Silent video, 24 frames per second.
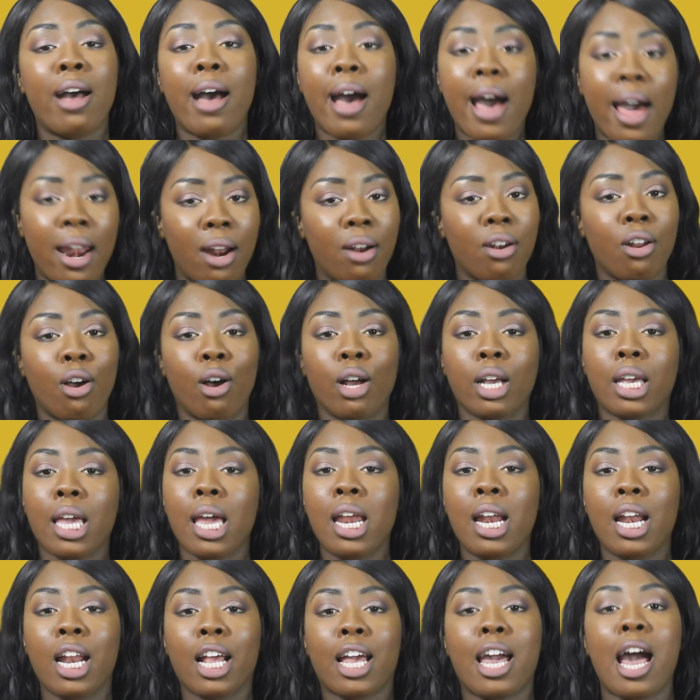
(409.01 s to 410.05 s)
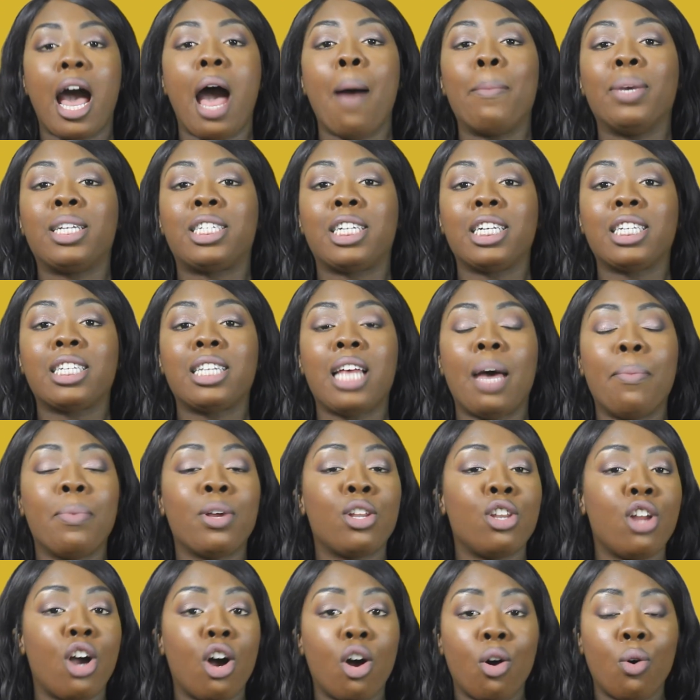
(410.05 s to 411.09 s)
I don't know. Again, in the comments, just let me
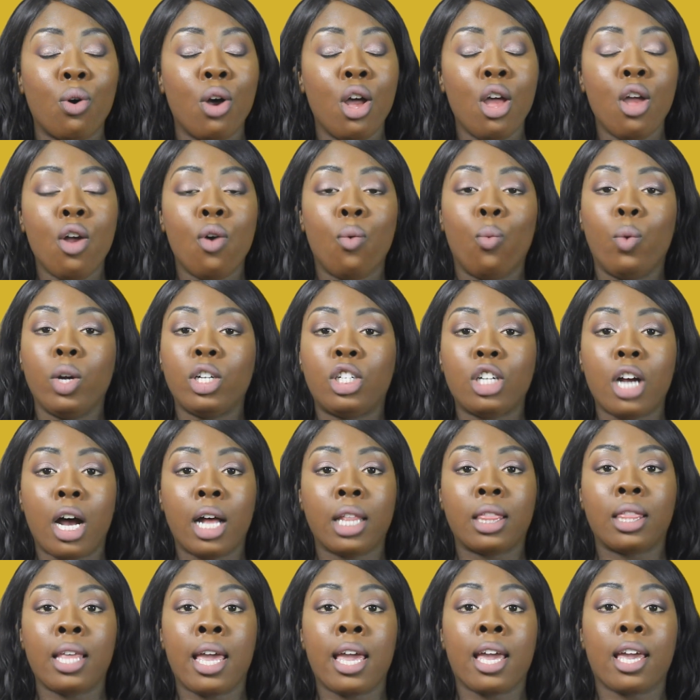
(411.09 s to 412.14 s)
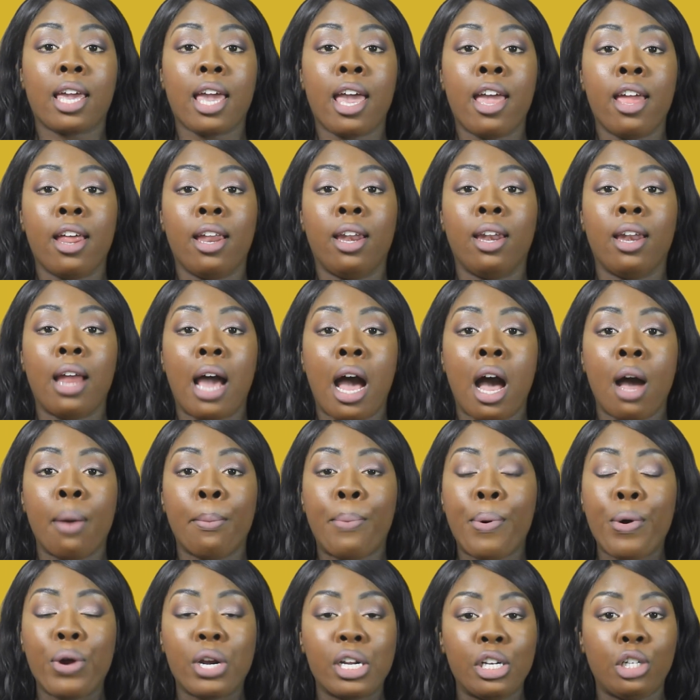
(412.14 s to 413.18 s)
know what y'all think, and I'm
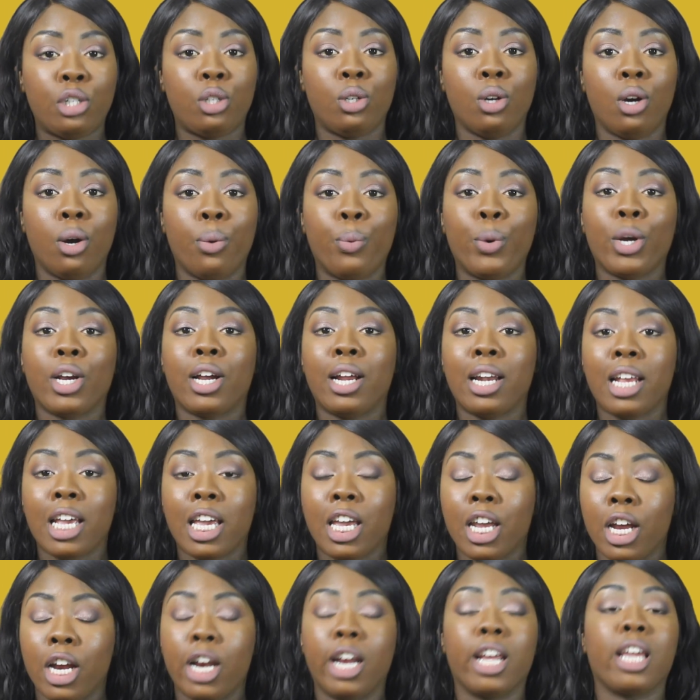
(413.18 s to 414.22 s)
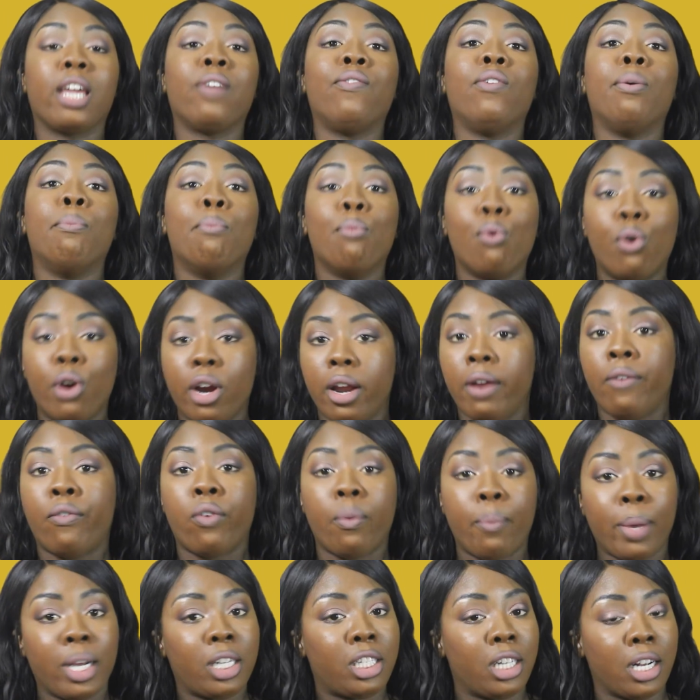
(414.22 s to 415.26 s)
pretty sure we're gonna hear even more
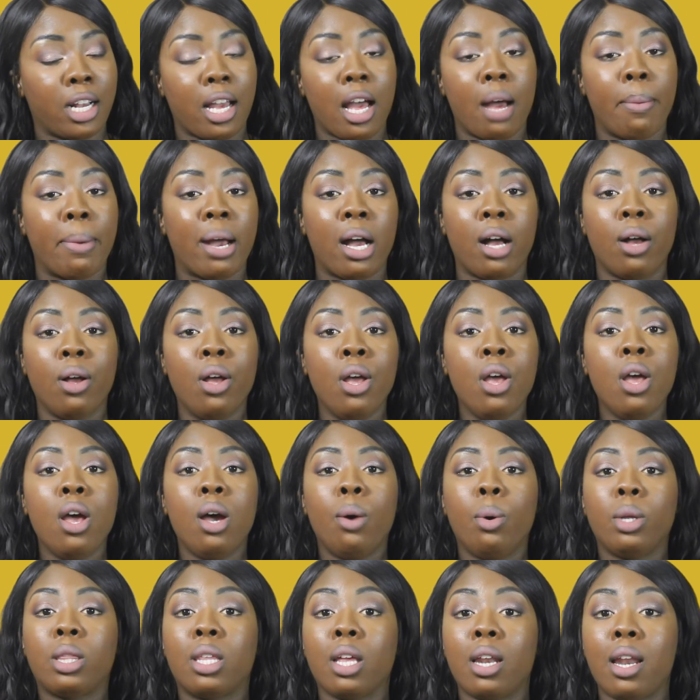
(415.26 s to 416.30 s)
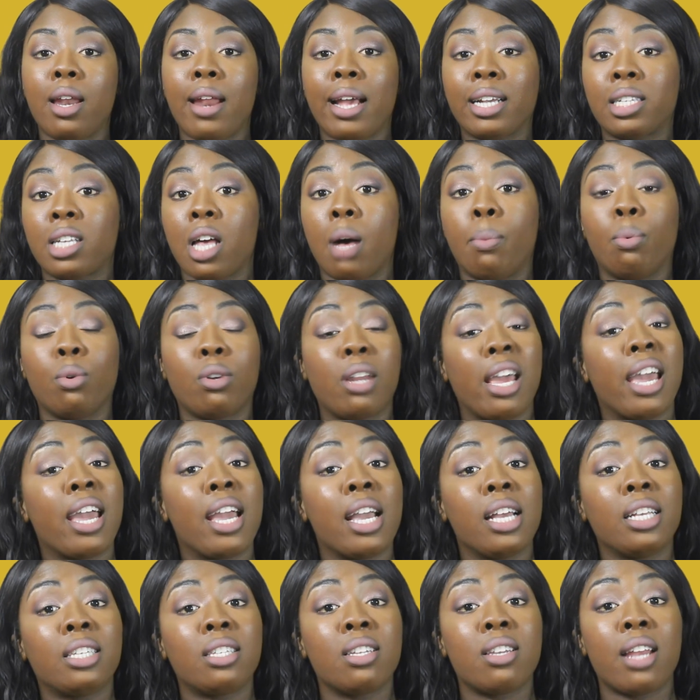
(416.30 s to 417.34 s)
information come out within the next couple
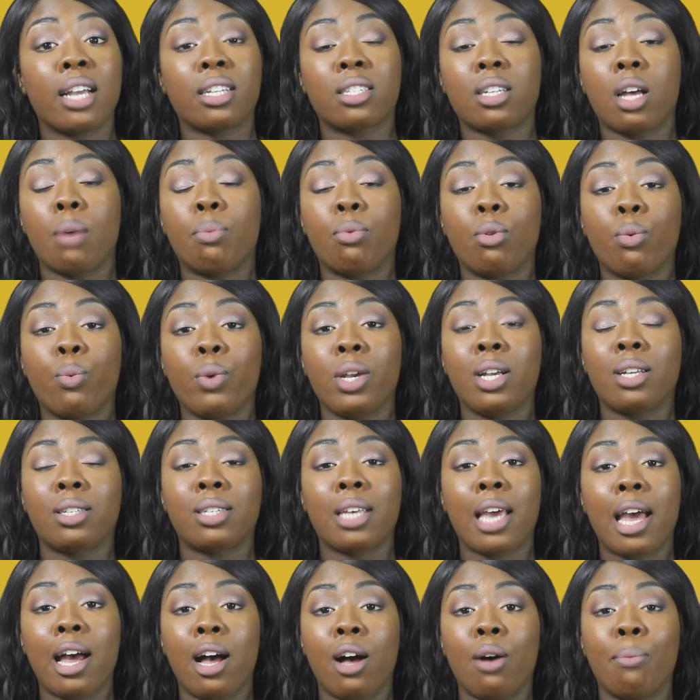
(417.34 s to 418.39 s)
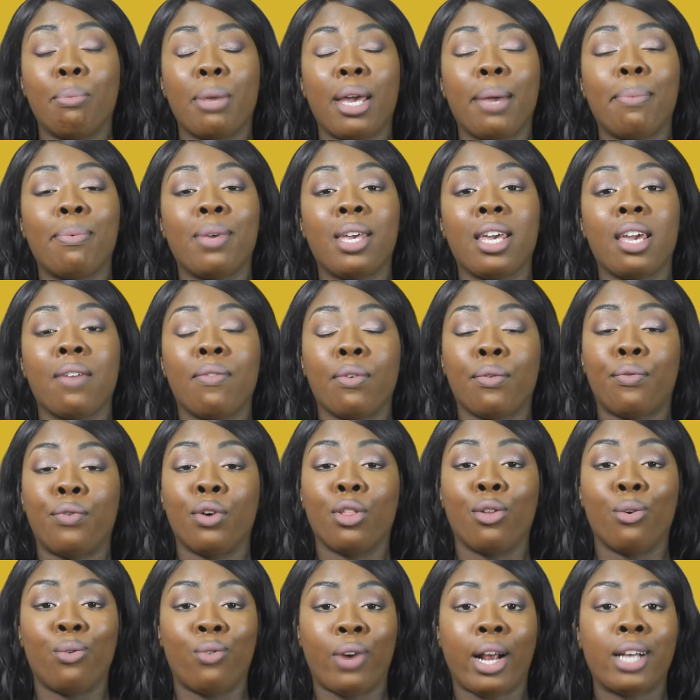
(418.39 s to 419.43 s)
days, the next couple of weeks, hell, maybe even
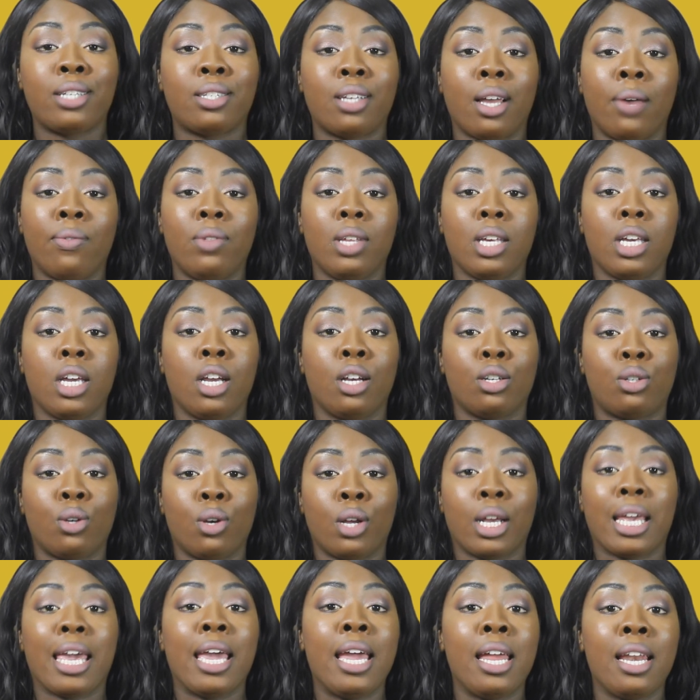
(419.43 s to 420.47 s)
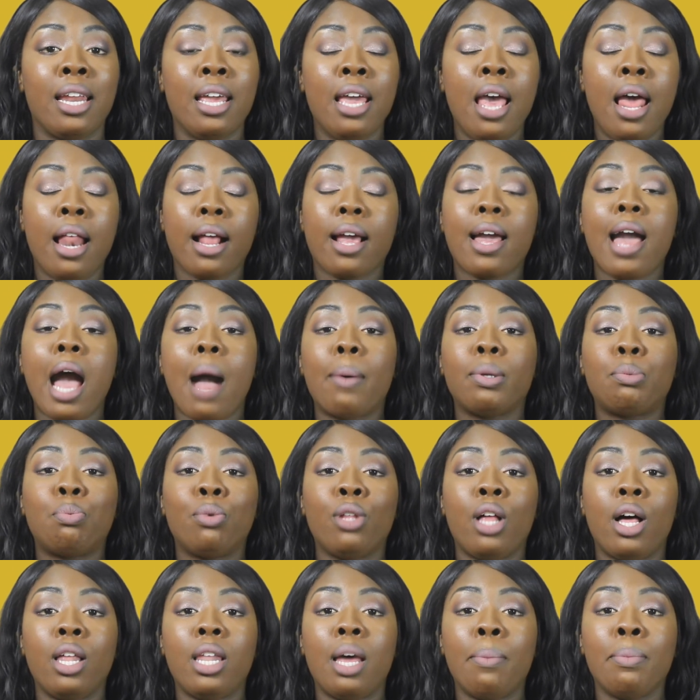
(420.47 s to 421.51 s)
for the rest of the year. So again, comments
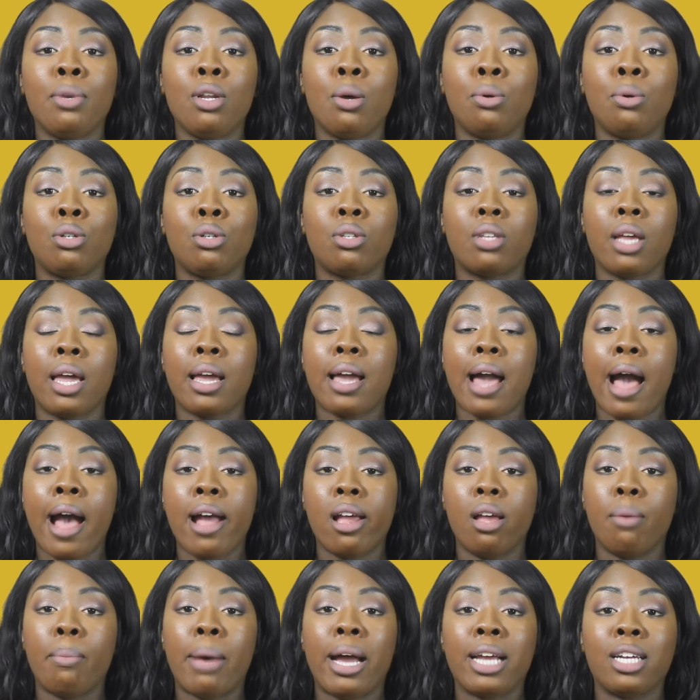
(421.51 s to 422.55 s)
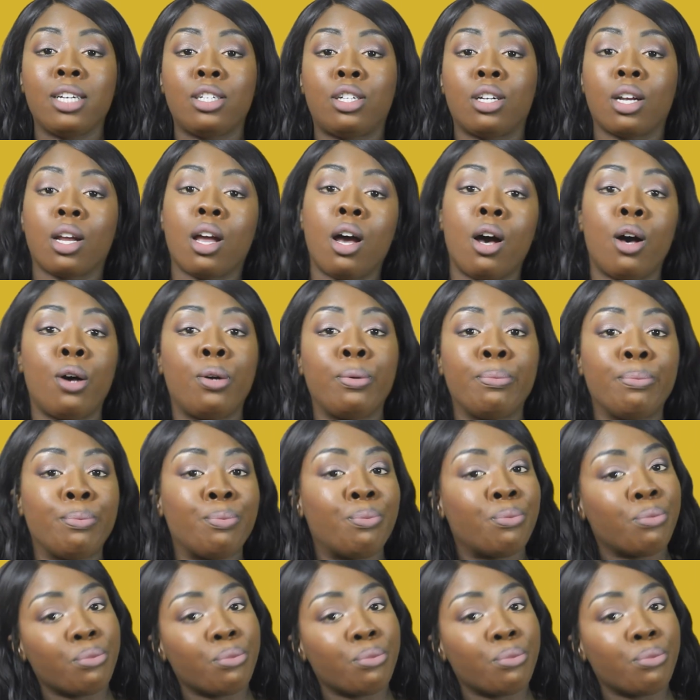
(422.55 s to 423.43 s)
below, let me you think. I am Ayesha Go,